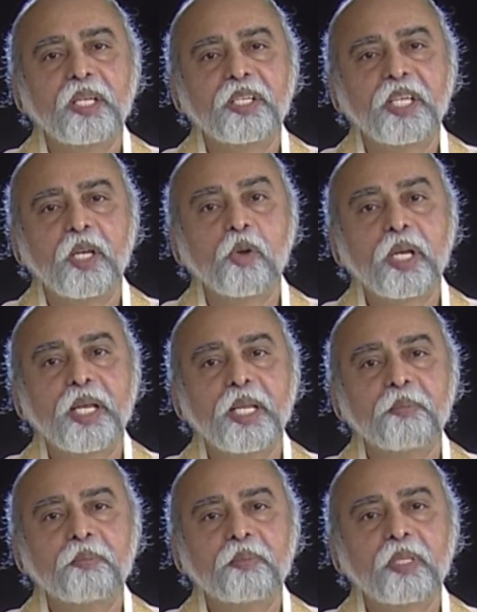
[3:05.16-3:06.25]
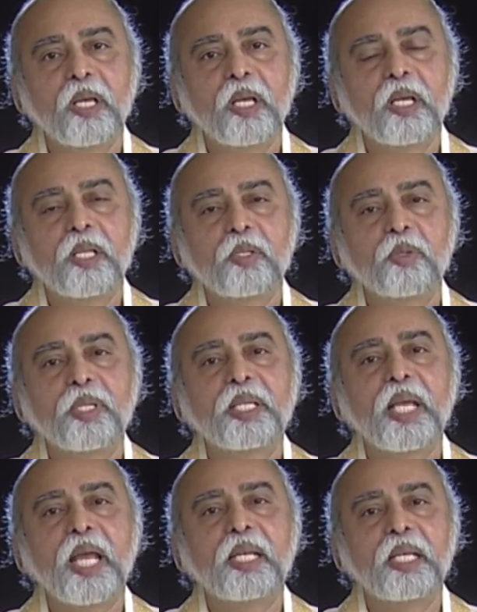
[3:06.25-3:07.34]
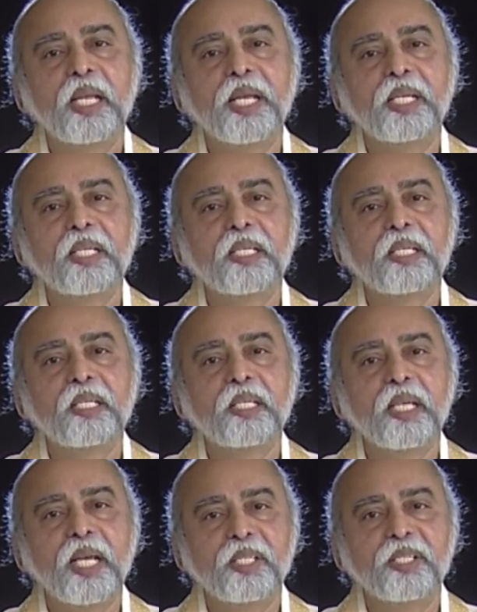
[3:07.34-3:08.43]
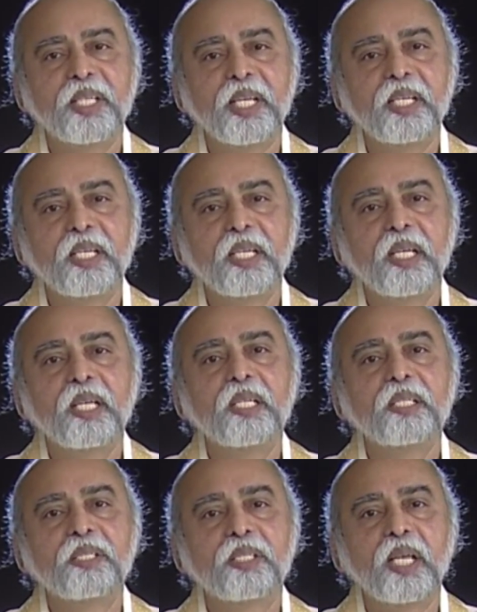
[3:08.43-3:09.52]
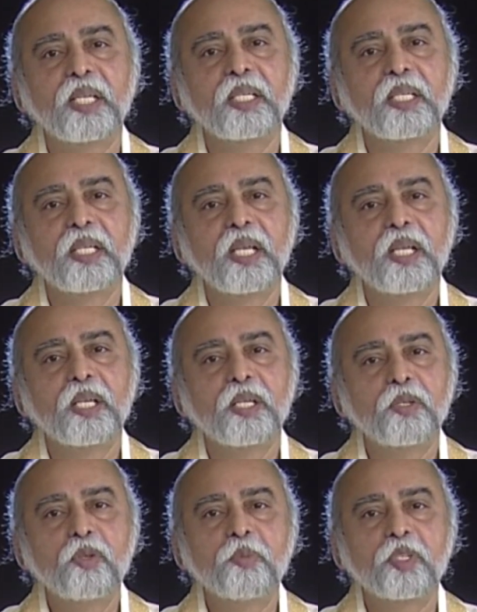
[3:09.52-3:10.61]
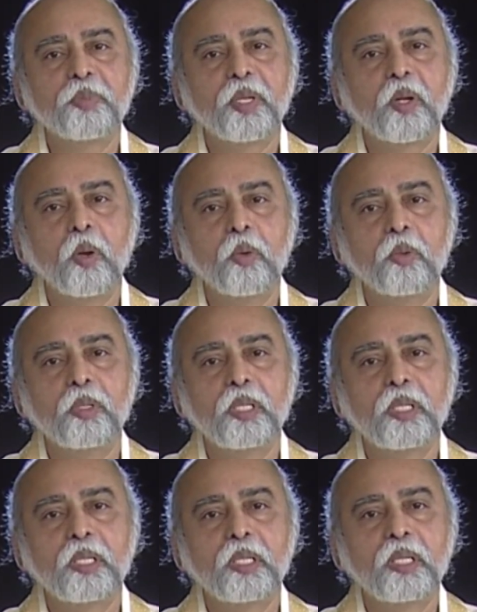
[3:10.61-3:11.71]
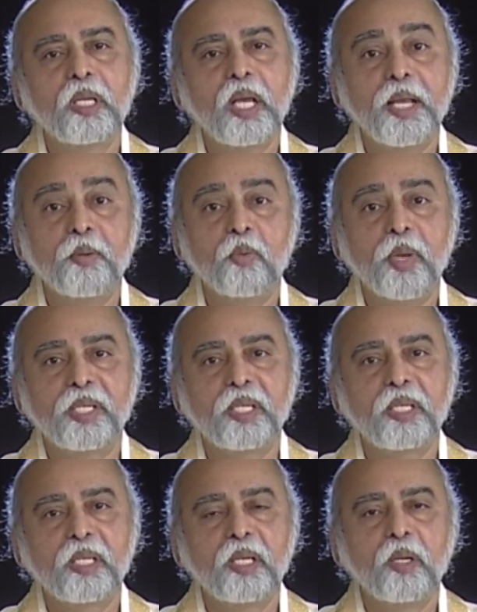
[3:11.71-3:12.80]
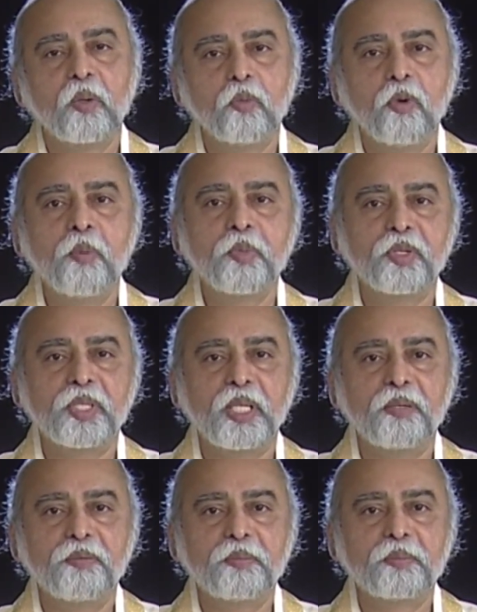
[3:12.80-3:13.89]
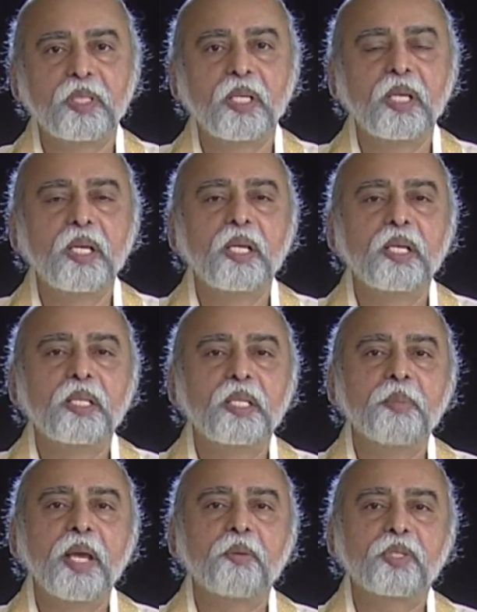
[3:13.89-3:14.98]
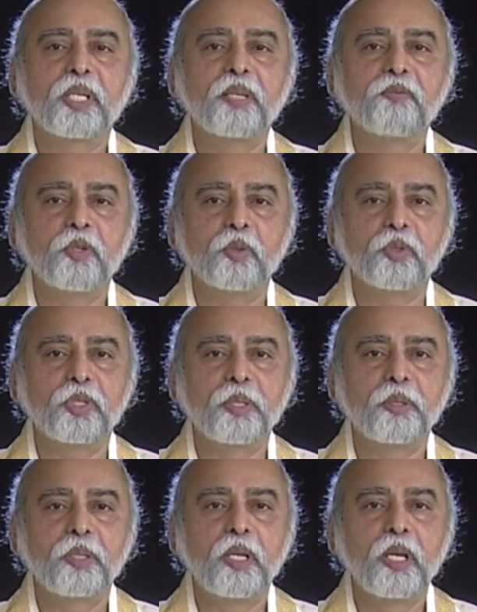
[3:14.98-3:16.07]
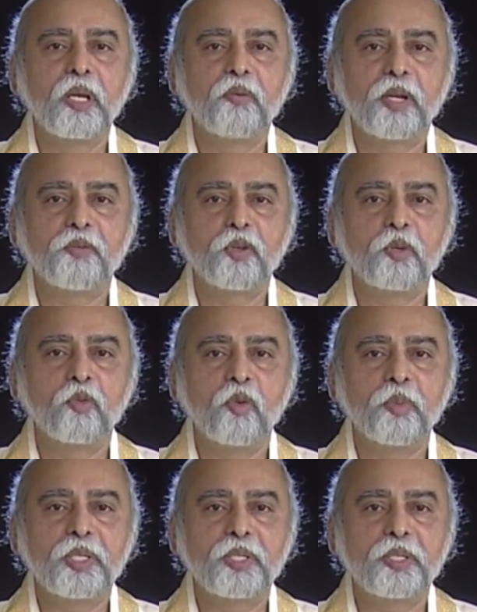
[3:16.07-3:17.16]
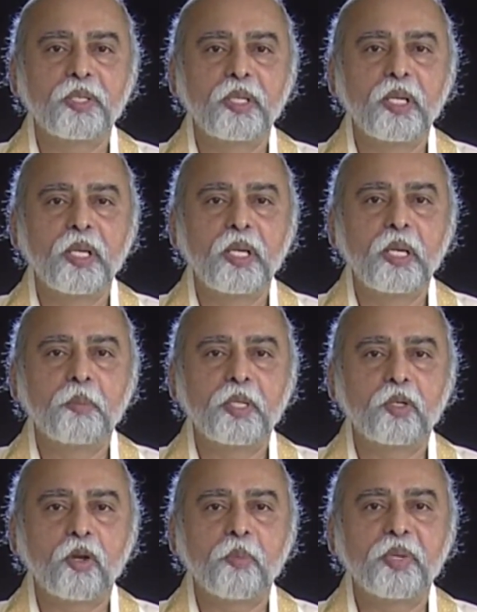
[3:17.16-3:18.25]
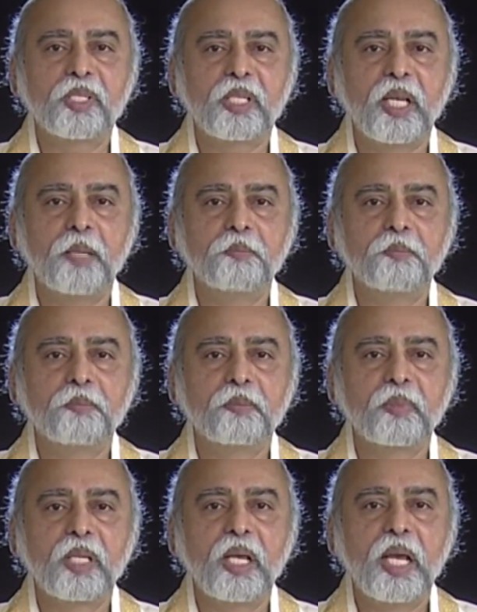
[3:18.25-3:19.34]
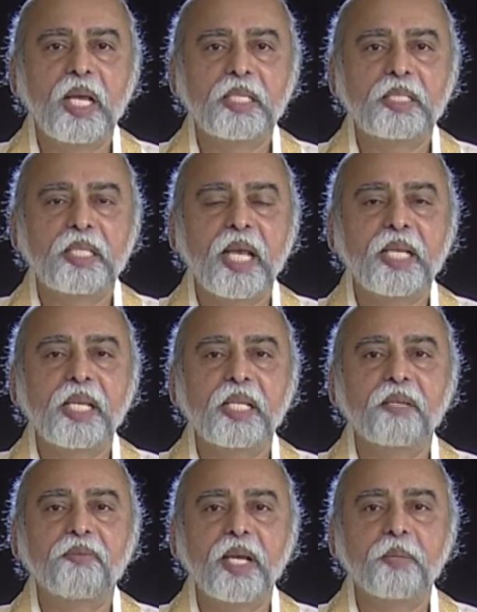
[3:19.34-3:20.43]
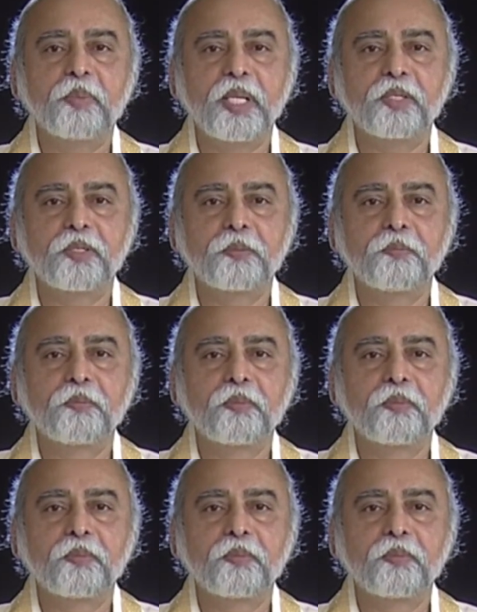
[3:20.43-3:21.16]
She looked at him through the candlelight and said, "Son, you must be cold and wet. Warm yourself." The man was confused for a few moments, but dropped his club and sat near the fireplace.